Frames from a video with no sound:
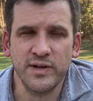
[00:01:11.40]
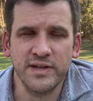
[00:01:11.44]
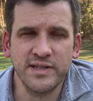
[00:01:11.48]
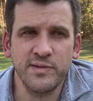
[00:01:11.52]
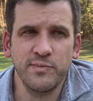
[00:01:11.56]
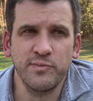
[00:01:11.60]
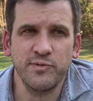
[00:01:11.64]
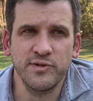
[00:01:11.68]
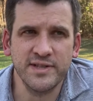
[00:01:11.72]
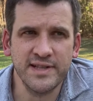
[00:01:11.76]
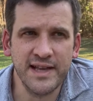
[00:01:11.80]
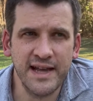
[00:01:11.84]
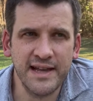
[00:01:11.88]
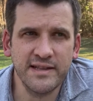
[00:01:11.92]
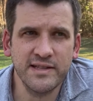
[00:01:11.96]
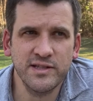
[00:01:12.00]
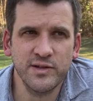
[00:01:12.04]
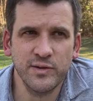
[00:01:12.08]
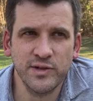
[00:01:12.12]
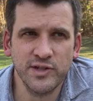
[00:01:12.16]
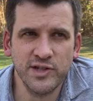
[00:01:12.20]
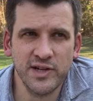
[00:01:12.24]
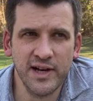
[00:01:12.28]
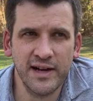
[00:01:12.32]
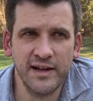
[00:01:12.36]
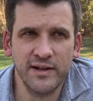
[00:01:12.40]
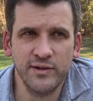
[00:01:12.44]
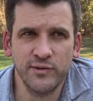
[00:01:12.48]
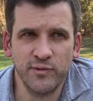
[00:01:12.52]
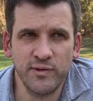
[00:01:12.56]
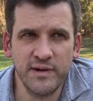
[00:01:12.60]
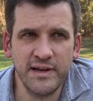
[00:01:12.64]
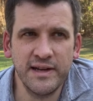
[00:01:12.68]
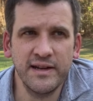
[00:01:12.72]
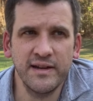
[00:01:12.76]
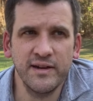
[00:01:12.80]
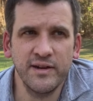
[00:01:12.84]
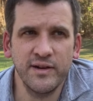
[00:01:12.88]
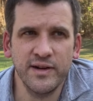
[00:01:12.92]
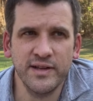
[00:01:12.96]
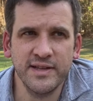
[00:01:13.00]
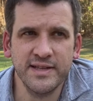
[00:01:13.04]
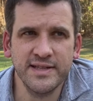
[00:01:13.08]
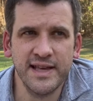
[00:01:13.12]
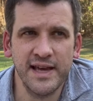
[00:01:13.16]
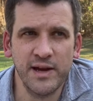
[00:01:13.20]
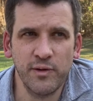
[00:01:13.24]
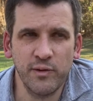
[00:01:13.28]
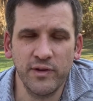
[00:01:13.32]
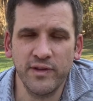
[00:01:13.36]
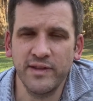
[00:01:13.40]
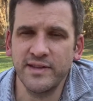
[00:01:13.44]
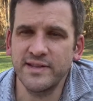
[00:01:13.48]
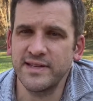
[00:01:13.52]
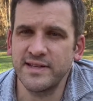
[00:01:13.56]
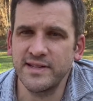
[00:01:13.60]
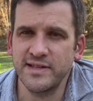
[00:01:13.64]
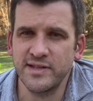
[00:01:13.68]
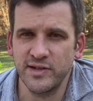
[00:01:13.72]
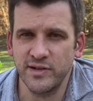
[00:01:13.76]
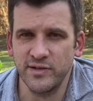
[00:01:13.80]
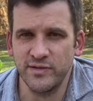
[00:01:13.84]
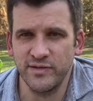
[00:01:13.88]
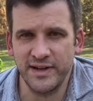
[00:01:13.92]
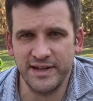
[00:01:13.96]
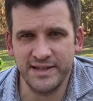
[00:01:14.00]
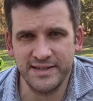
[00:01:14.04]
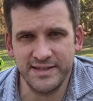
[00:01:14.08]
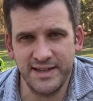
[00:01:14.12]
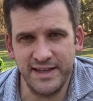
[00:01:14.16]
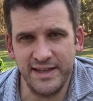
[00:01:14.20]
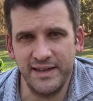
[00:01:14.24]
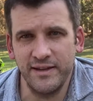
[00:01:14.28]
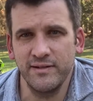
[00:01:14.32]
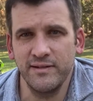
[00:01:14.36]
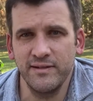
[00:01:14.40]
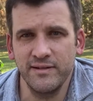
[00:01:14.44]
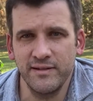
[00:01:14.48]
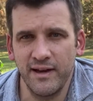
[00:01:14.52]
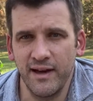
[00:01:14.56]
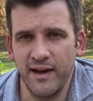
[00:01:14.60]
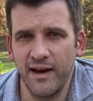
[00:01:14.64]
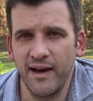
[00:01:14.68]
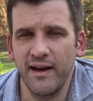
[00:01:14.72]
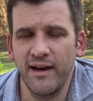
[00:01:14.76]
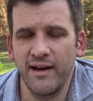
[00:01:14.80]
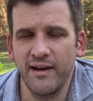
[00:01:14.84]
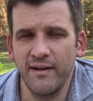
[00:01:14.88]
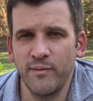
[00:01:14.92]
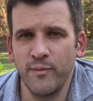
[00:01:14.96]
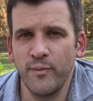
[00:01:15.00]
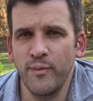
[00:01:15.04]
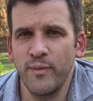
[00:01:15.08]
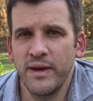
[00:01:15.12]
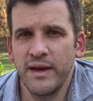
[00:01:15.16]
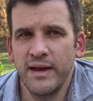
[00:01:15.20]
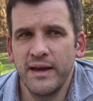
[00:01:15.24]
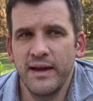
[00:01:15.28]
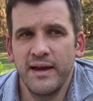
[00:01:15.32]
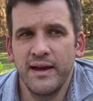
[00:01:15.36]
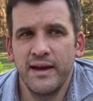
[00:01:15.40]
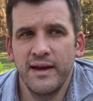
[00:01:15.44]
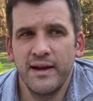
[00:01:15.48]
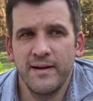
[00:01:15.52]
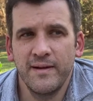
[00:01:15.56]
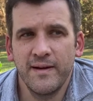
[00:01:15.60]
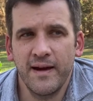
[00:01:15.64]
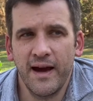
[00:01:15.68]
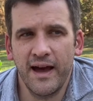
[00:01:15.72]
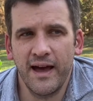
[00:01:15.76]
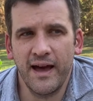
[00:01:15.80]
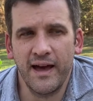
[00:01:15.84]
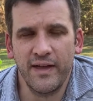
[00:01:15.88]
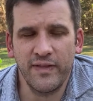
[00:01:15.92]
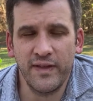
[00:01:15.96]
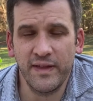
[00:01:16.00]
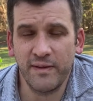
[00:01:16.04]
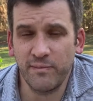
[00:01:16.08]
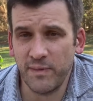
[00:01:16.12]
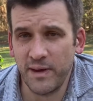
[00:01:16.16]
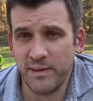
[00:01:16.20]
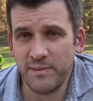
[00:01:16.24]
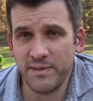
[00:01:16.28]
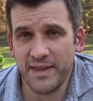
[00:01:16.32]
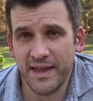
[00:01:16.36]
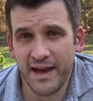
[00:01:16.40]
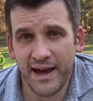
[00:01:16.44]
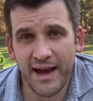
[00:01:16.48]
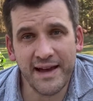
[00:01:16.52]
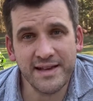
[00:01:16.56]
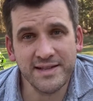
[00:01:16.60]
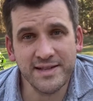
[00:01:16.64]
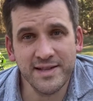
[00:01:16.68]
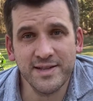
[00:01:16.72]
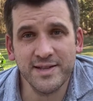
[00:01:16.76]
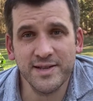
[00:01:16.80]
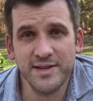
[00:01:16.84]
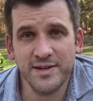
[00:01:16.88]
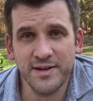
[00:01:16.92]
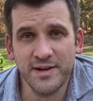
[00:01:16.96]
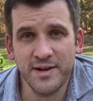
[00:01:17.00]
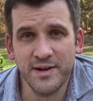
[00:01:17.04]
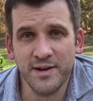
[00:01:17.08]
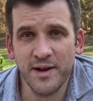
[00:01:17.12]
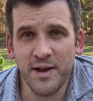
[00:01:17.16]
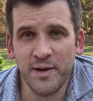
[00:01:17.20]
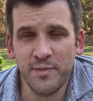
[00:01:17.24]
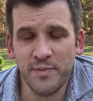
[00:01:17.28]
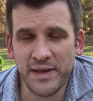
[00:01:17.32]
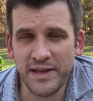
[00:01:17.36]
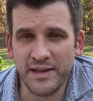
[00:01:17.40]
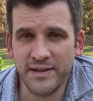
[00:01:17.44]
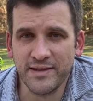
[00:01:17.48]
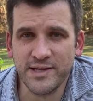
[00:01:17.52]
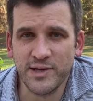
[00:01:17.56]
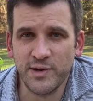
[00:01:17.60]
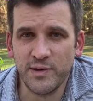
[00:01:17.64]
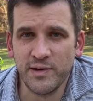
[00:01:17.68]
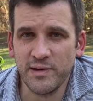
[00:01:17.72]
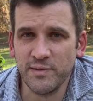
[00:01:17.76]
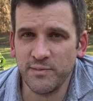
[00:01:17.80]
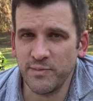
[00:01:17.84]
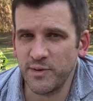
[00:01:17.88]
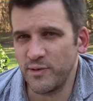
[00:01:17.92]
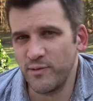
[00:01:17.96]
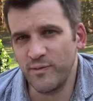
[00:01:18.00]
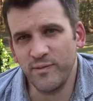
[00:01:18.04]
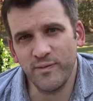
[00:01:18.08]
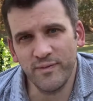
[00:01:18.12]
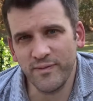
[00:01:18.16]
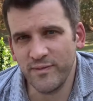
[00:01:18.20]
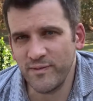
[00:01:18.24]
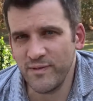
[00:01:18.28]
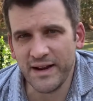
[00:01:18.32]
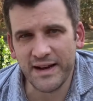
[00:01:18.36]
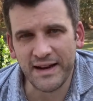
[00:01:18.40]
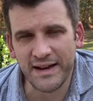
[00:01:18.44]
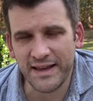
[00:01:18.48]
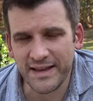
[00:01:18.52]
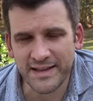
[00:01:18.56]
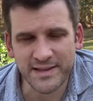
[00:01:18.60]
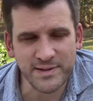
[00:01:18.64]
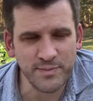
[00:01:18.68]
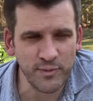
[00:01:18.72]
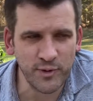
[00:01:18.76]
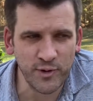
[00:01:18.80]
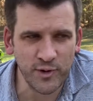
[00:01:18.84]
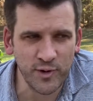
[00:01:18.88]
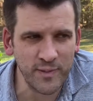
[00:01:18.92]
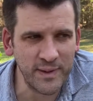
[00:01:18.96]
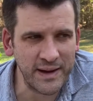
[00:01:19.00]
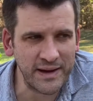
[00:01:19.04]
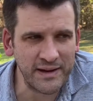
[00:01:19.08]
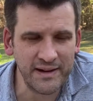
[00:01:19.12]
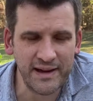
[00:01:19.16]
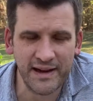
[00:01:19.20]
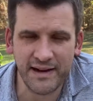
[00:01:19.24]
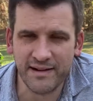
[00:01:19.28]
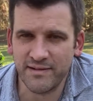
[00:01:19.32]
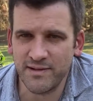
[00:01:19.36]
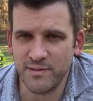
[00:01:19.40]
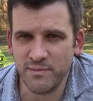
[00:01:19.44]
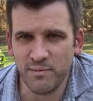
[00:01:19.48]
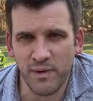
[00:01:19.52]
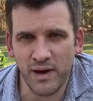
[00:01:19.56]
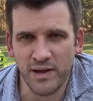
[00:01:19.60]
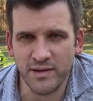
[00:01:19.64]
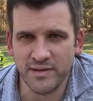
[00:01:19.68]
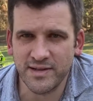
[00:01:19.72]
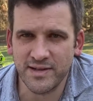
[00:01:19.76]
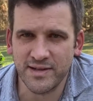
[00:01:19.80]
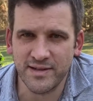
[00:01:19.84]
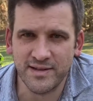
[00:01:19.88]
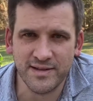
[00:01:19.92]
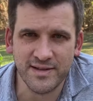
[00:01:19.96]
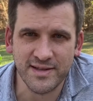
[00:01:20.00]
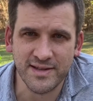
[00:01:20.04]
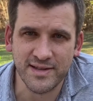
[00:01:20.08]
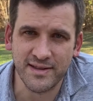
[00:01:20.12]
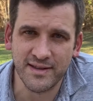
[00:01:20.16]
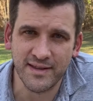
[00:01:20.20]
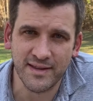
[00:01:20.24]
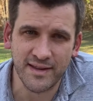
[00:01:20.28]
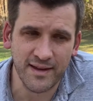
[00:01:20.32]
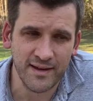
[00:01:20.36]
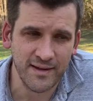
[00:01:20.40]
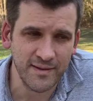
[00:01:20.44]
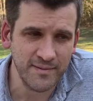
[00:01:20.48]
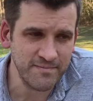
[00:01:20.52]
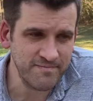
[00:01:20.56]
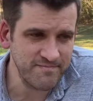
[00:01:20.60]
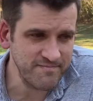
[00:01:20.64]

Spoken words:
present to a child reader and say, well, this is sort of ideal. I think maybe that has a certain appeal to it, but really it's more about kind of the monsters and the